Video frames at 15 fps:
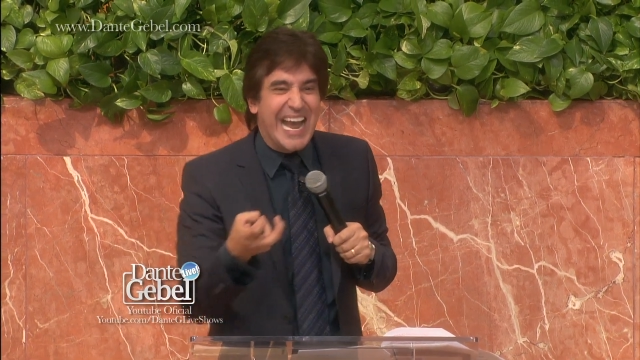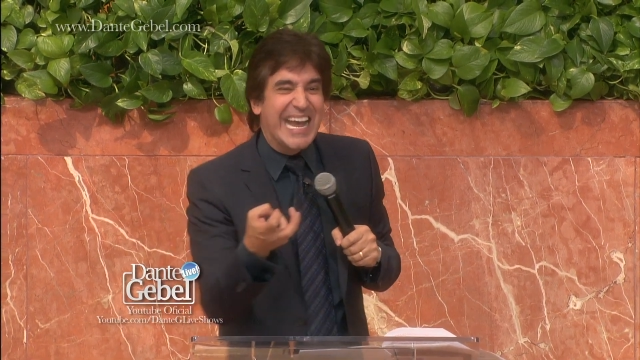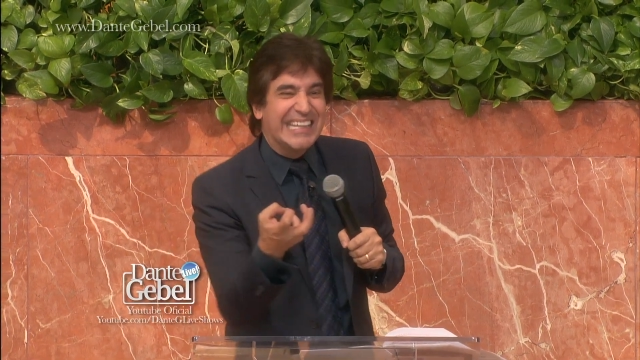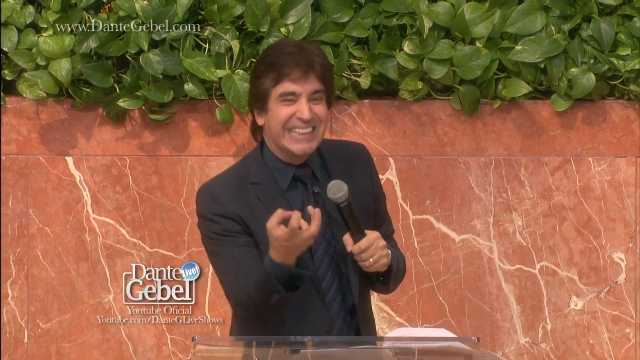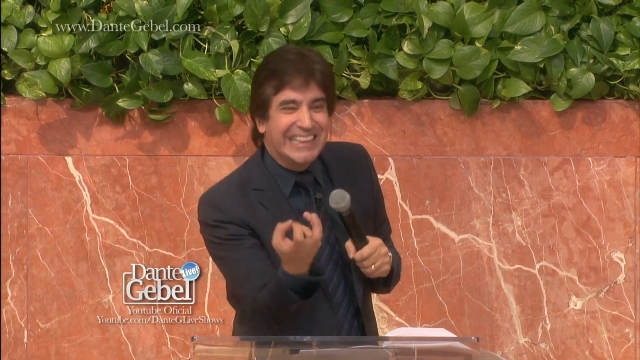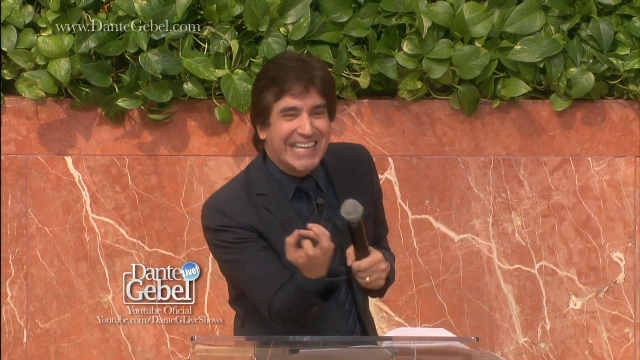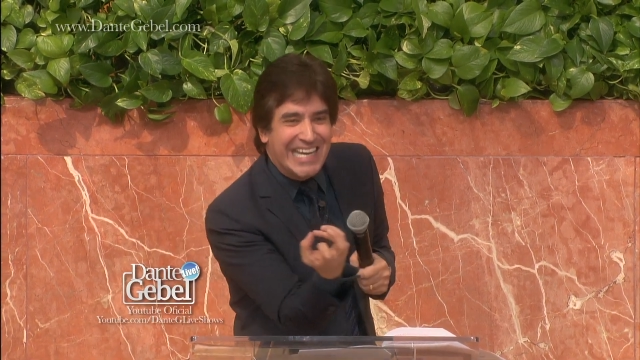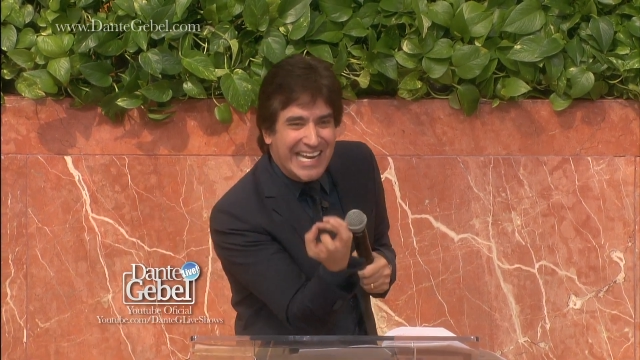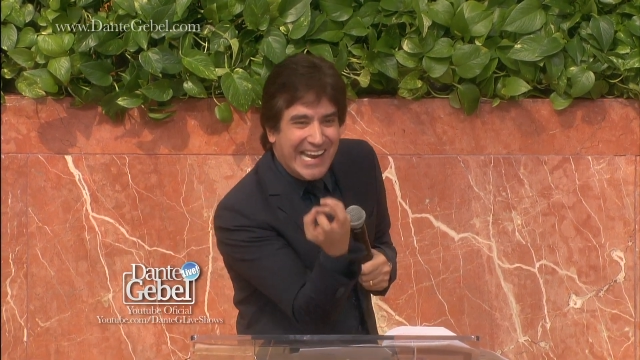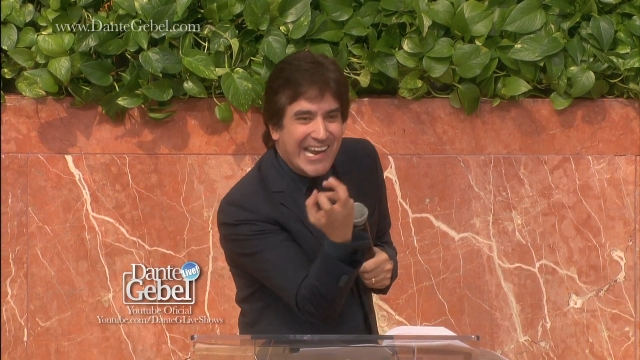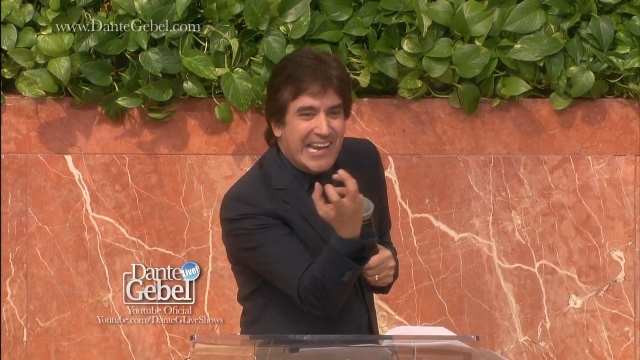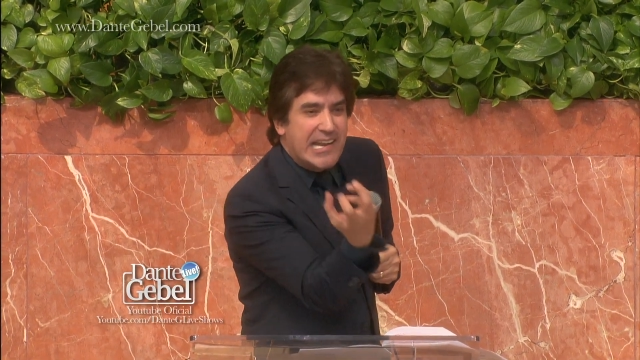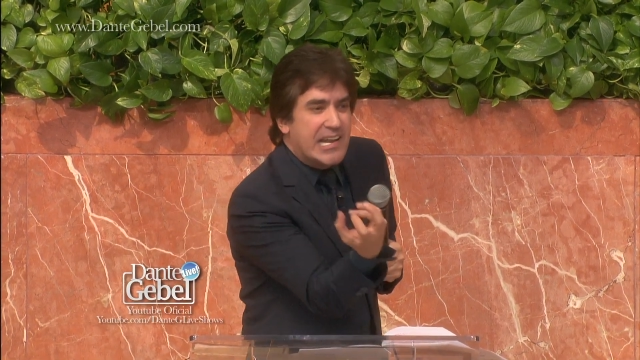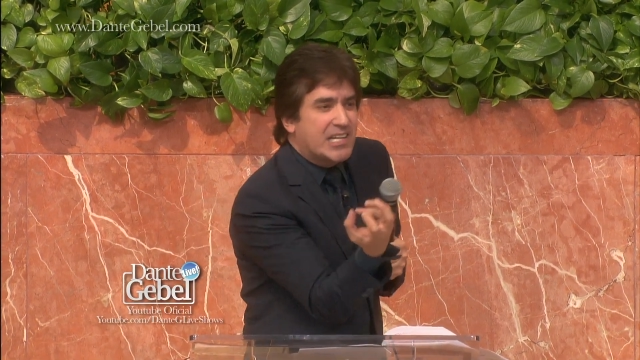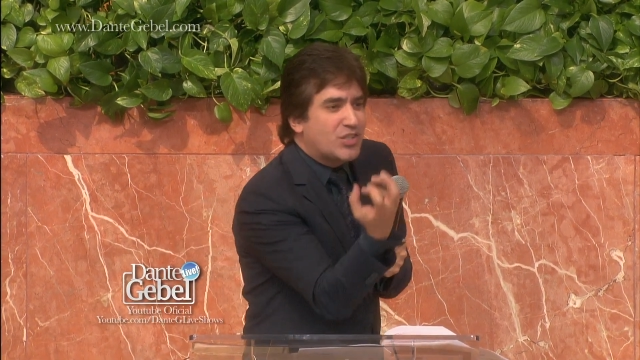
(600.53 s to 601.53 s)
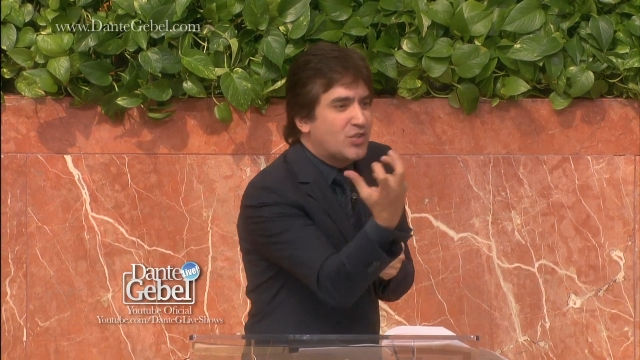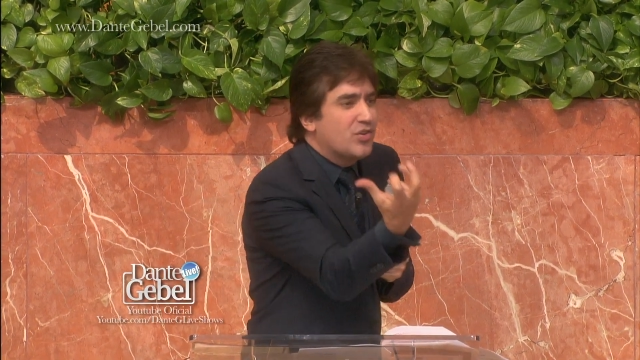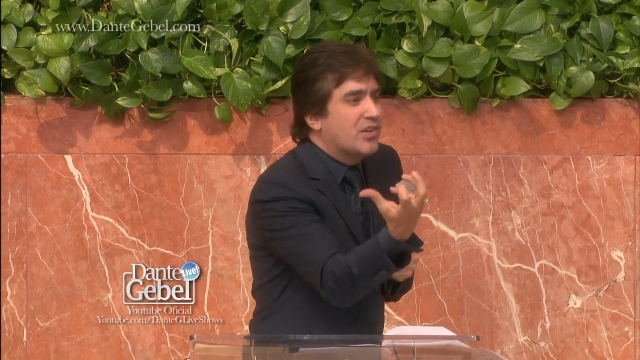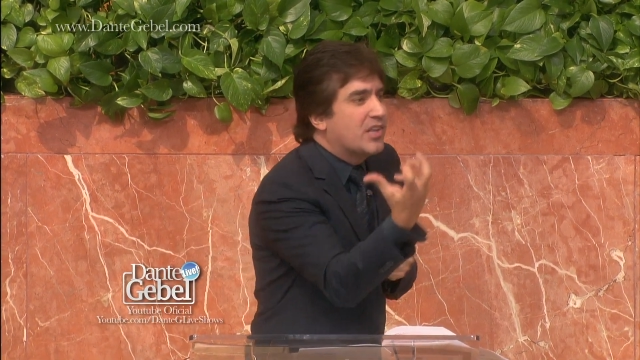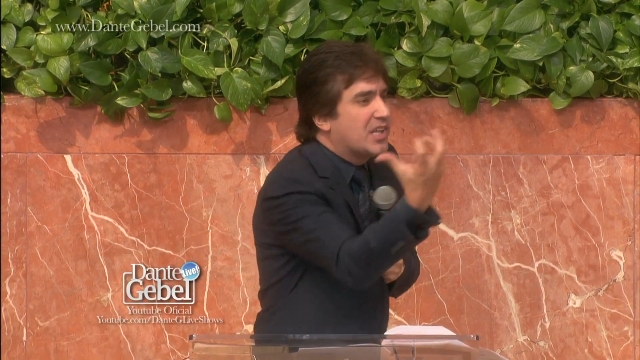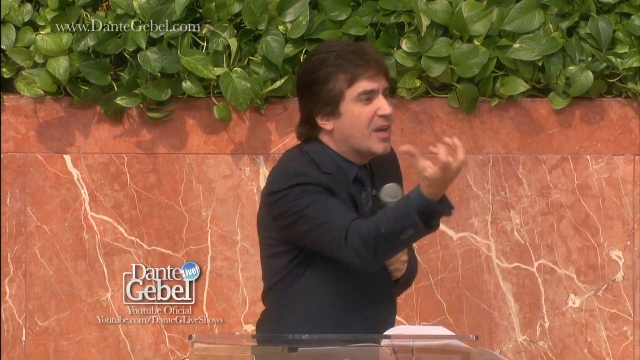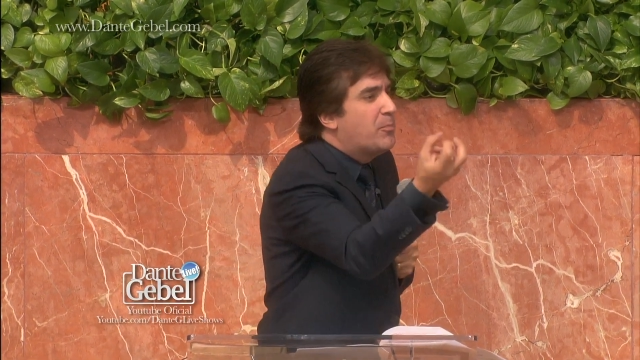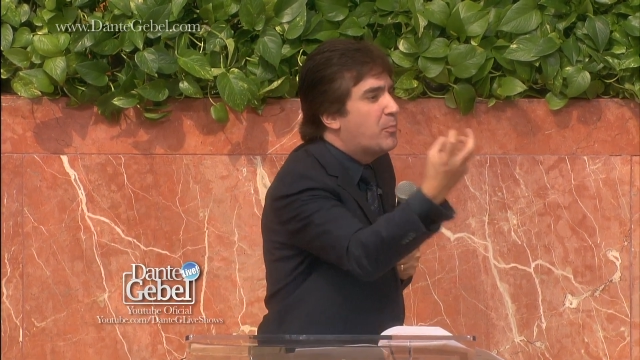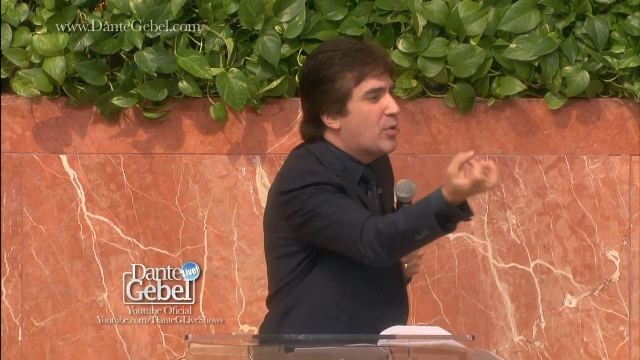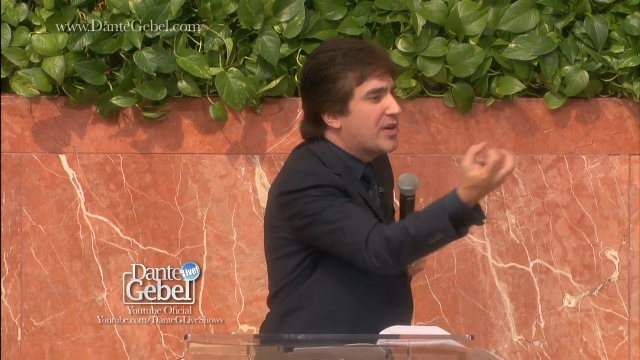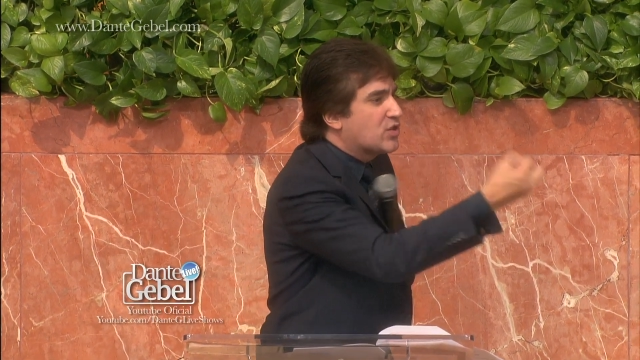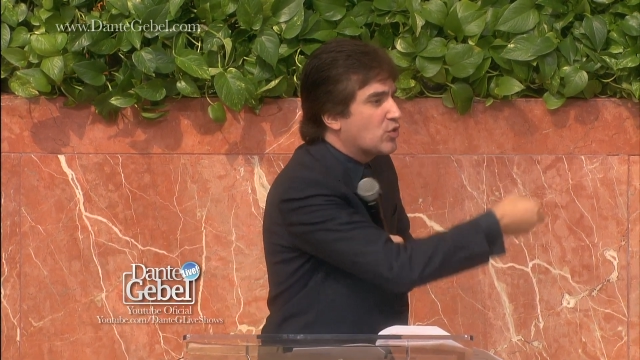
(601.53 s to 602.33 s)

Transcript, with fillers: In such a way that three